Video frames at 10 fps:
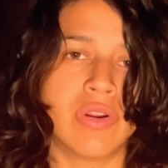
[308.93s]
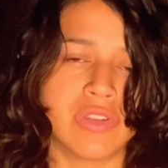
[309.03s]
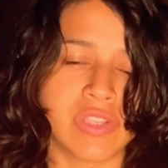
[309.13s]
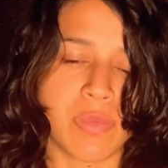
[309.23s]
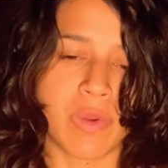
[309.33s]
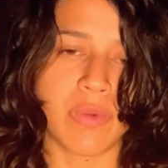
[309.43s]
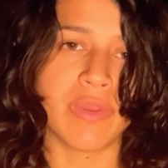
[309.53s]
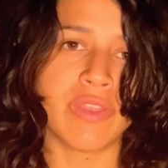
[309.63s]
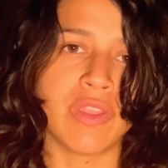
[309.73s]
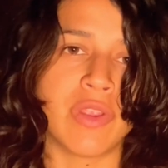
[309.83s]
or somewhere
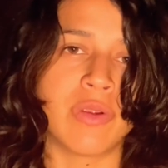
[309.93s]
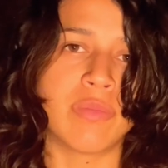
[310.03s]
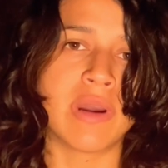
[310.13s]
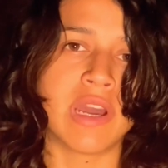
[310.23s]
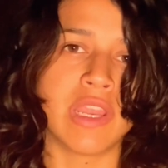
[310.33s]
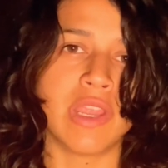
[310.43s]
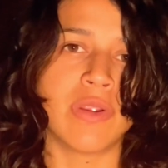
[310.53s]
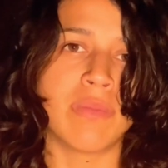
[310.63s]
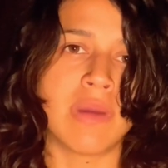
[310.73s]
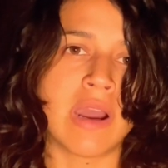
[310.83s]
within your body,
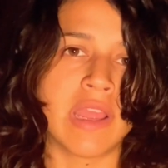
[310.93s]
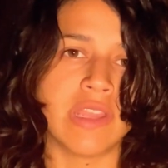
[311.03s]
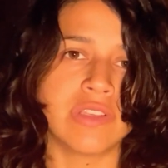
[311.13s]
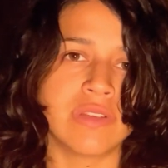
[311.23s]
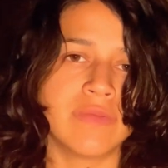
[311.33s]
your mind,